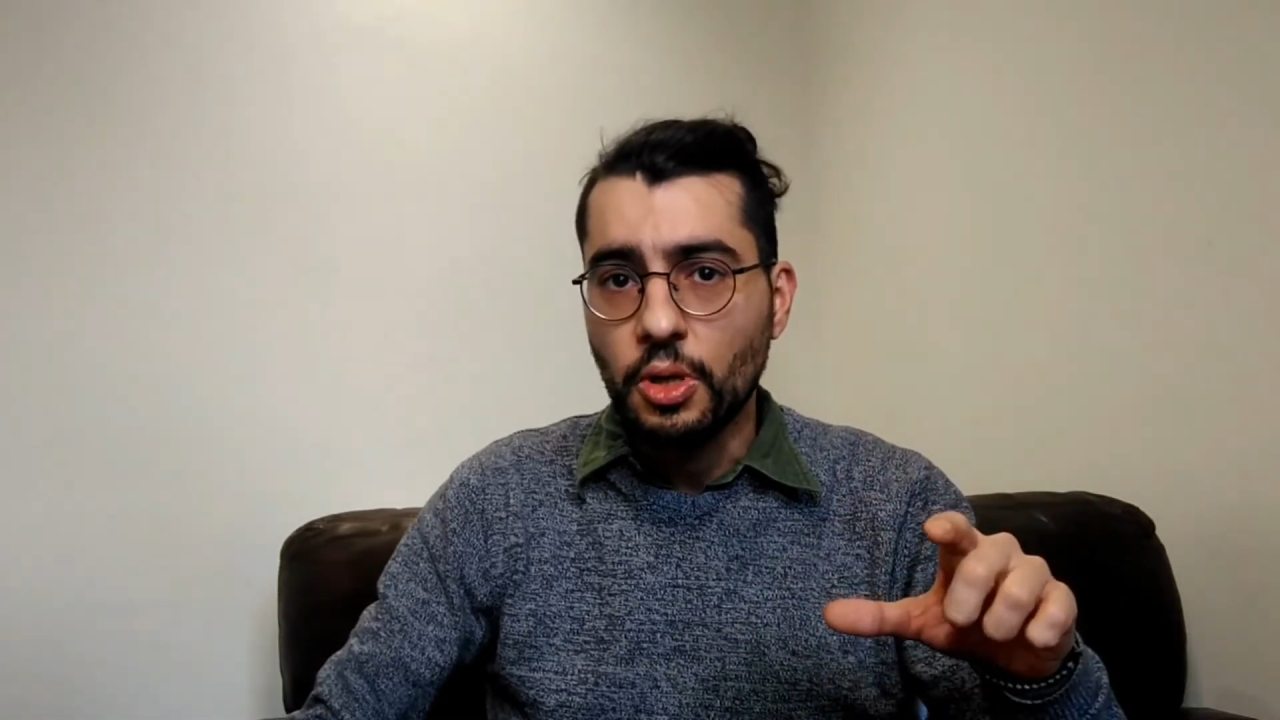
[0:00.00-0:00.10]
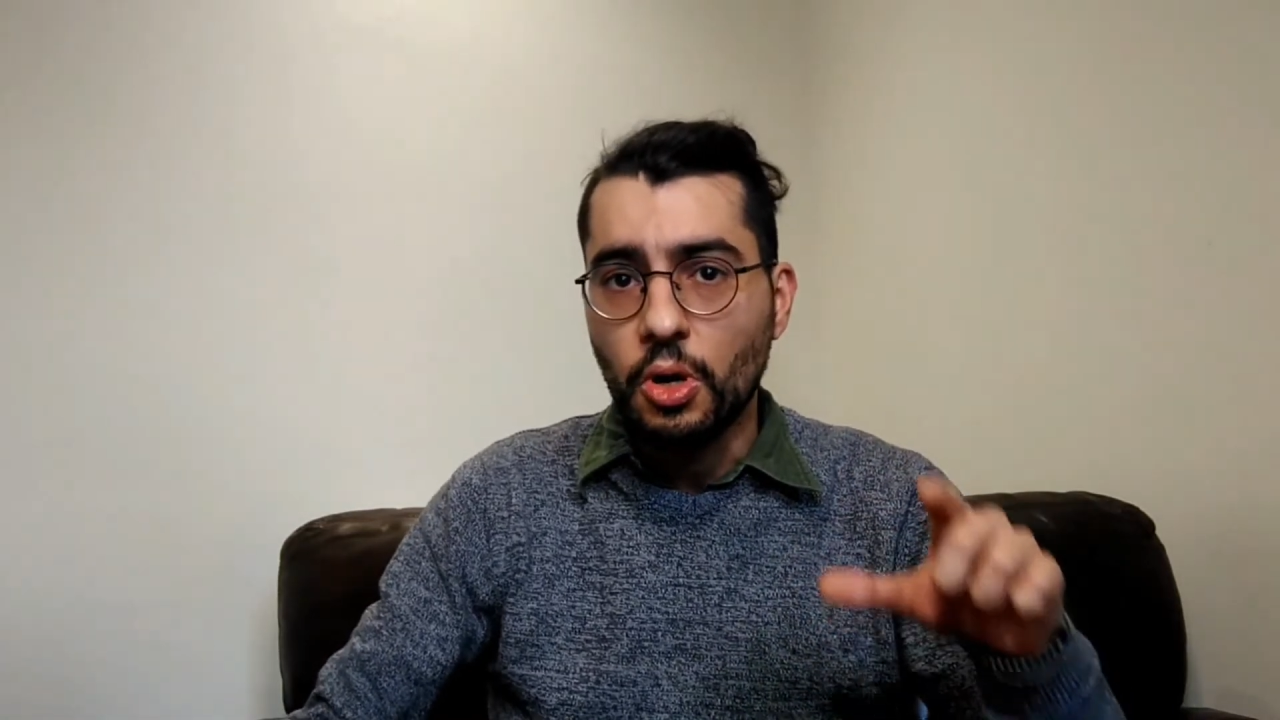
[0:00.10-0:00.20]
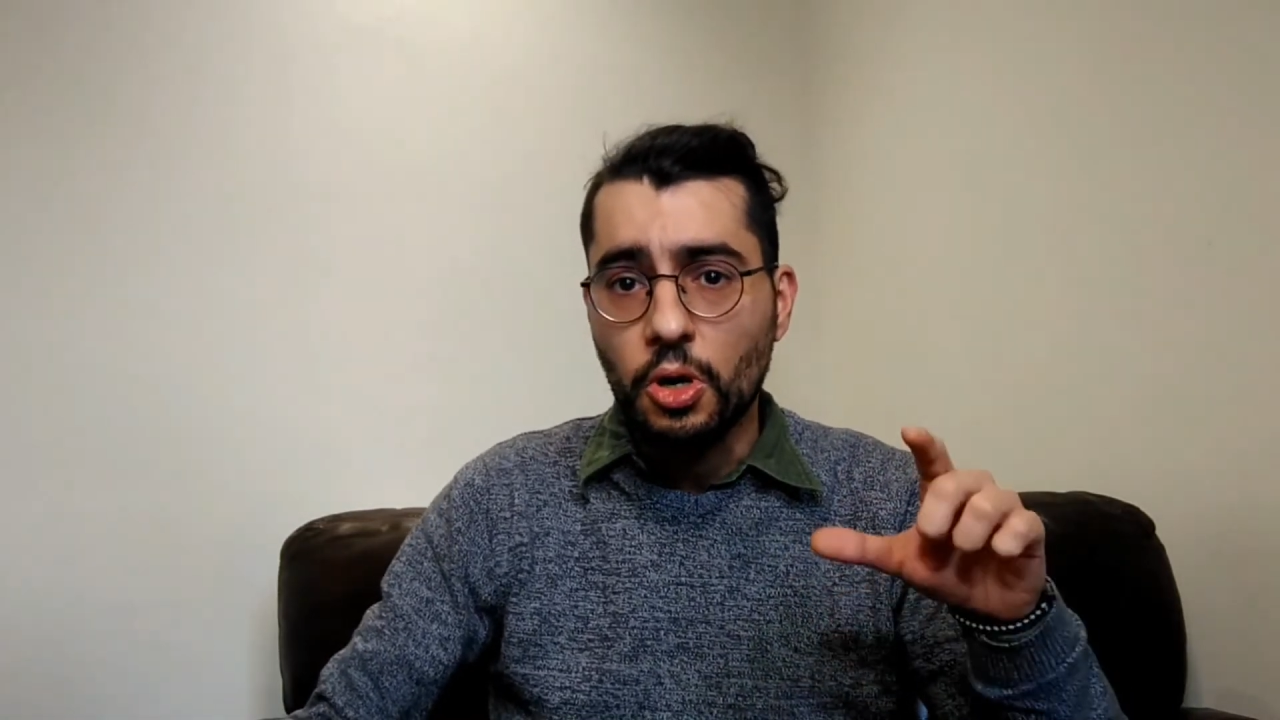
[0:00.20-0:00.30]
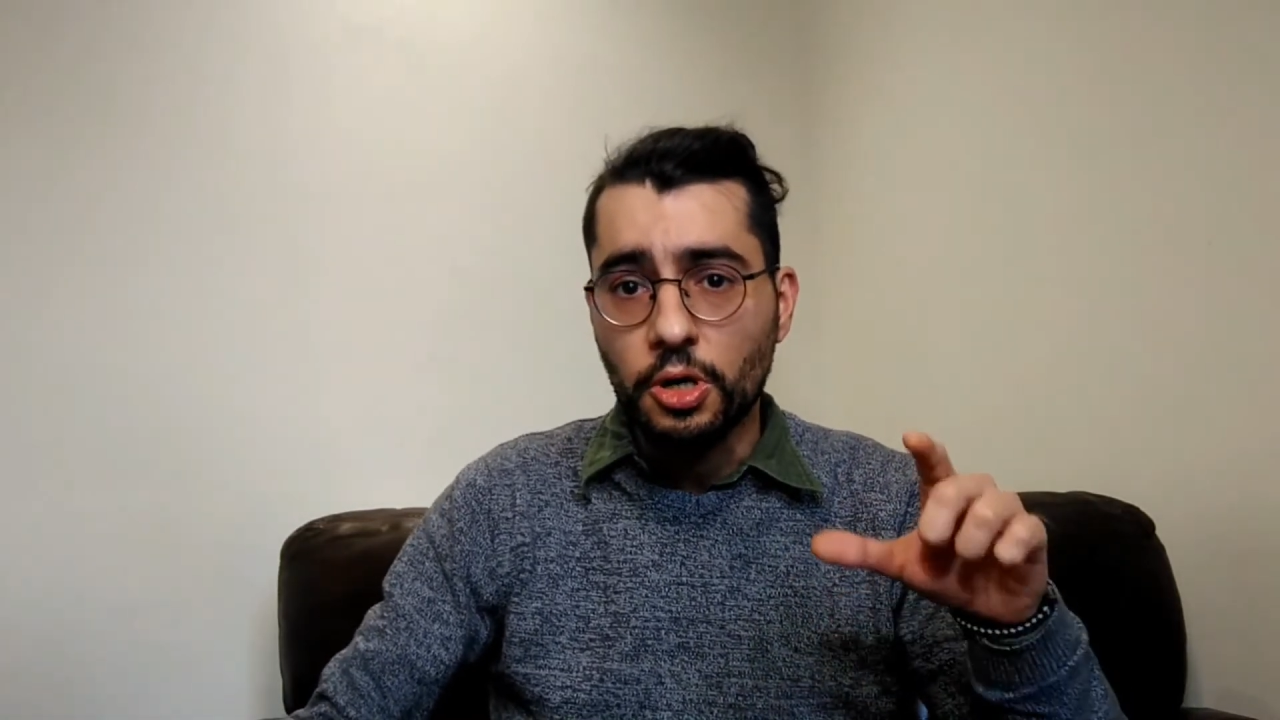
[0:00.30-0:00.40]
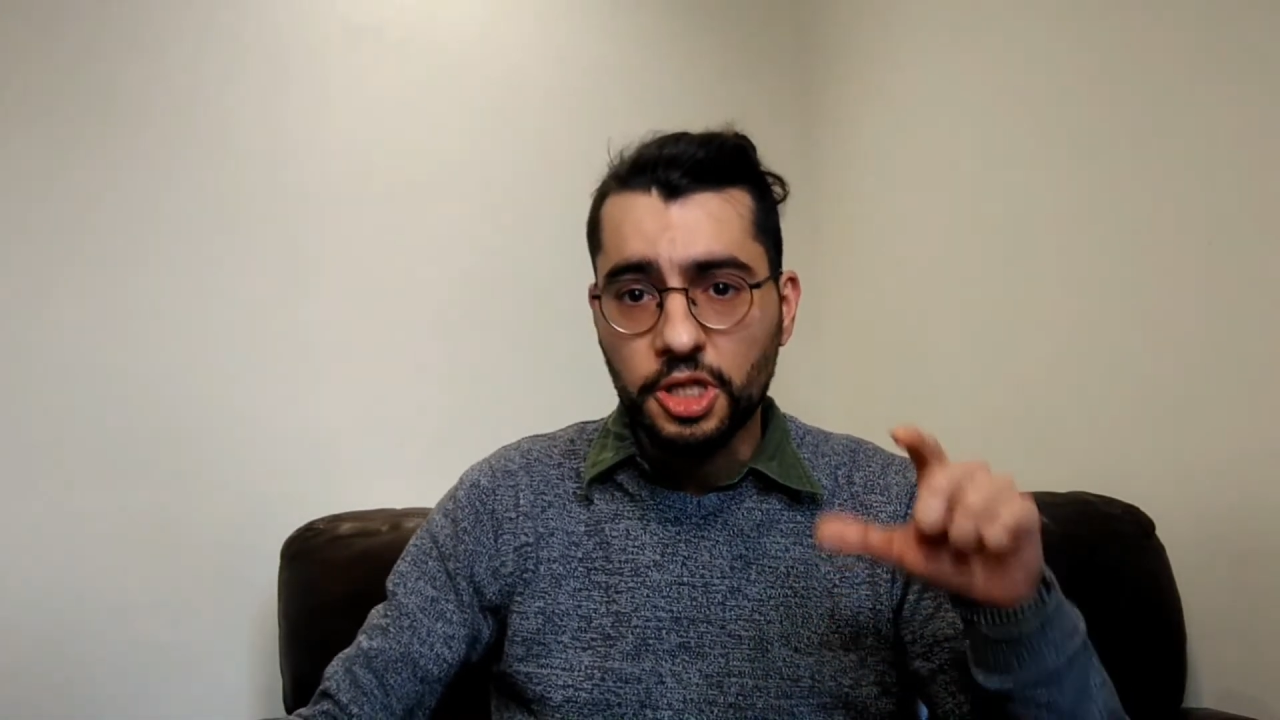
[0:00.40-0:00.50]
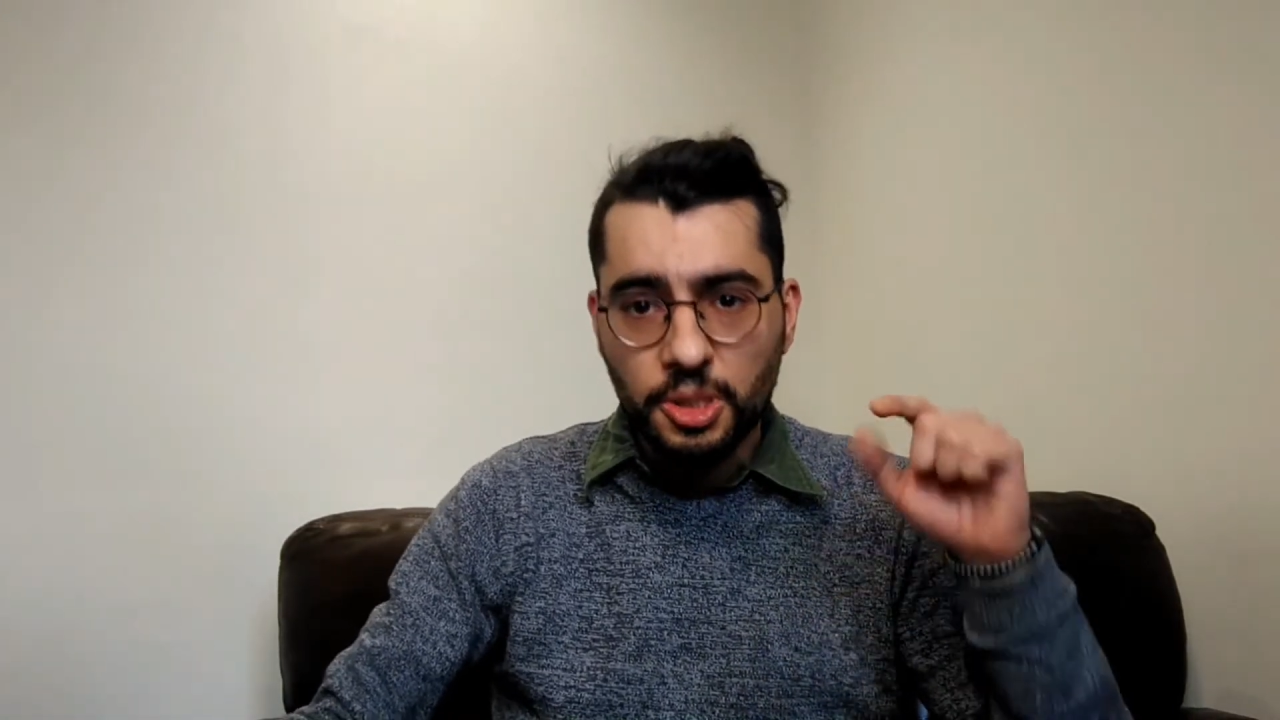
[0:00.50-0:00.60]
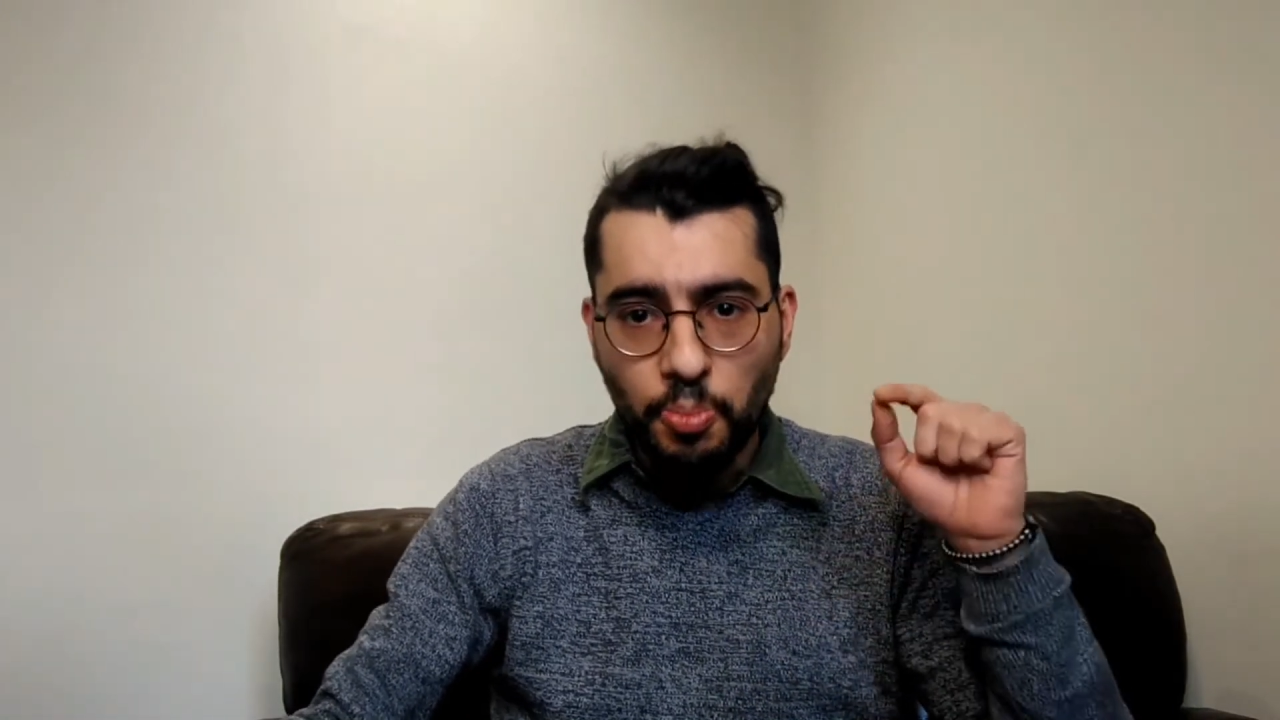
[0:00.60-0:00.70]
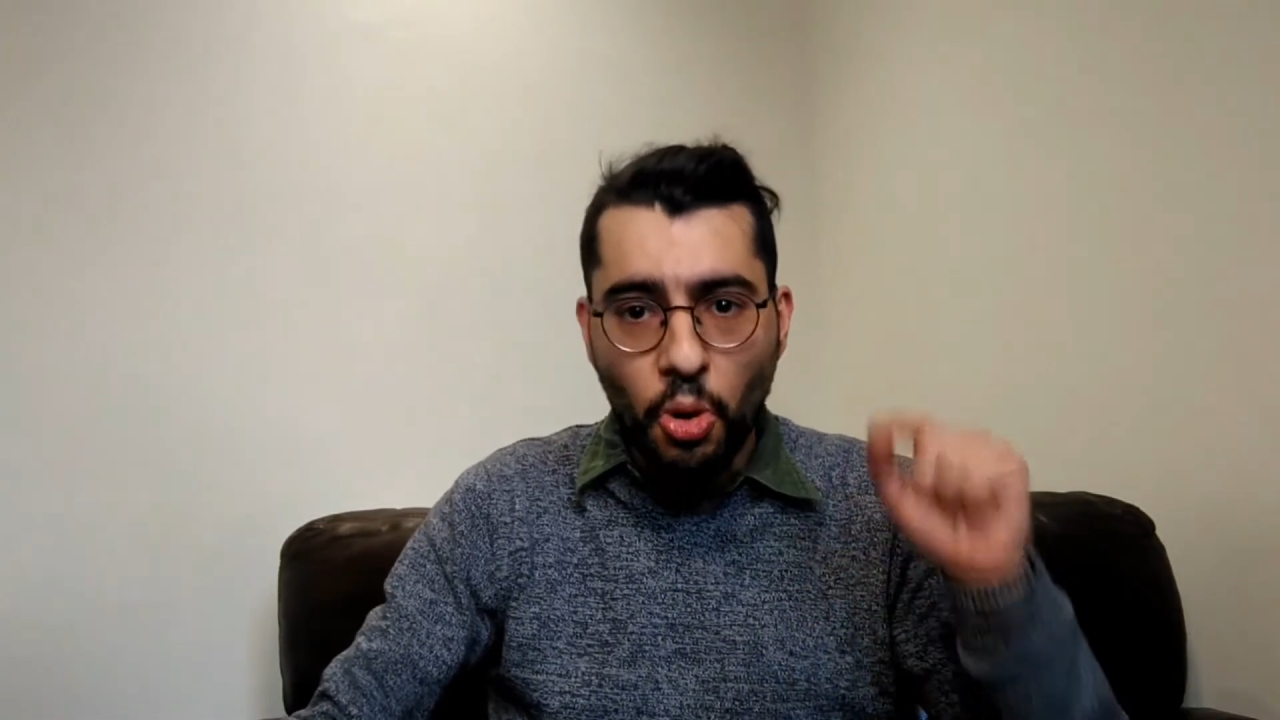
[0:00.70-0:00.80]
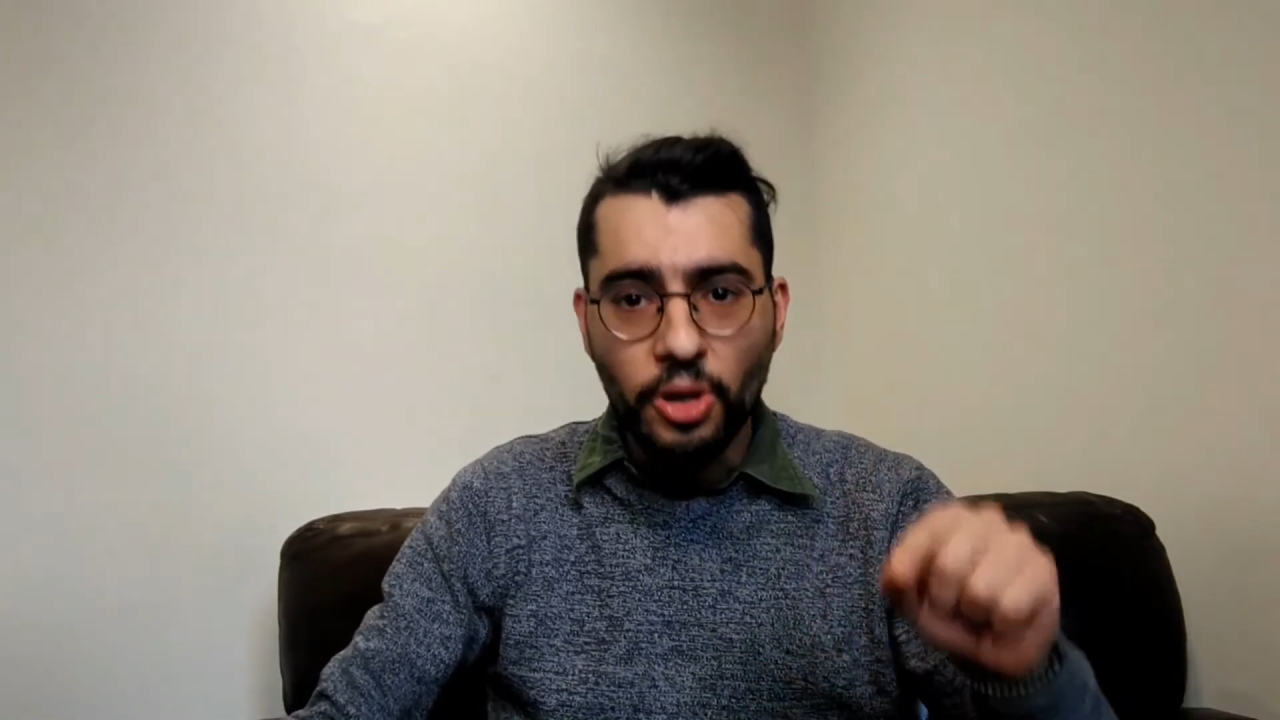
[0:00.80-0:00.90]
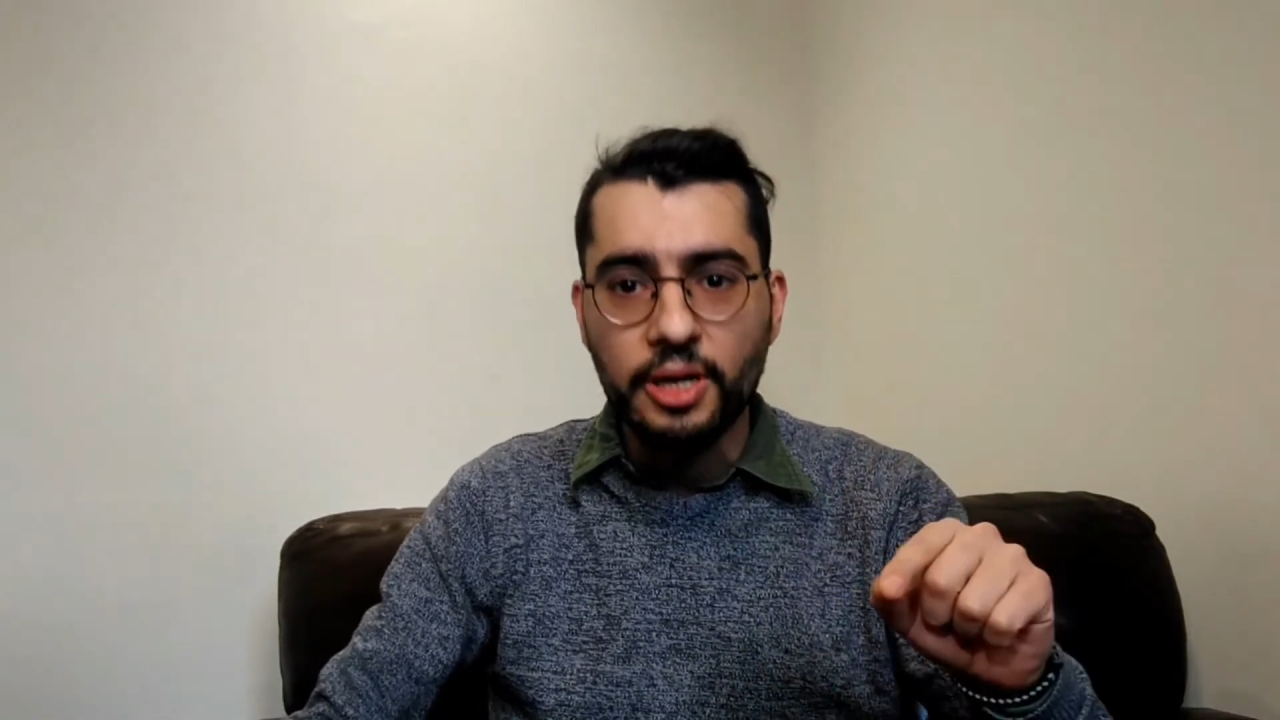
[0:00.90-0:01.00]
or,
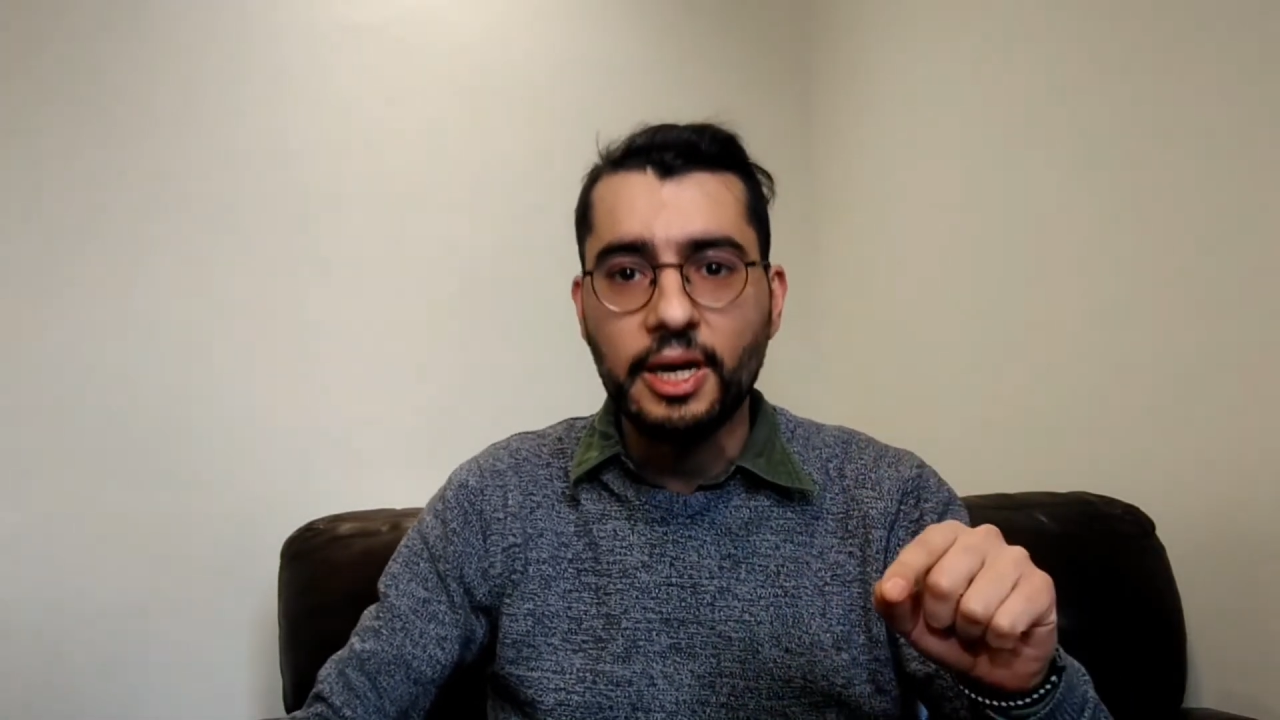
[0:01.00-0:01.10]
spoiler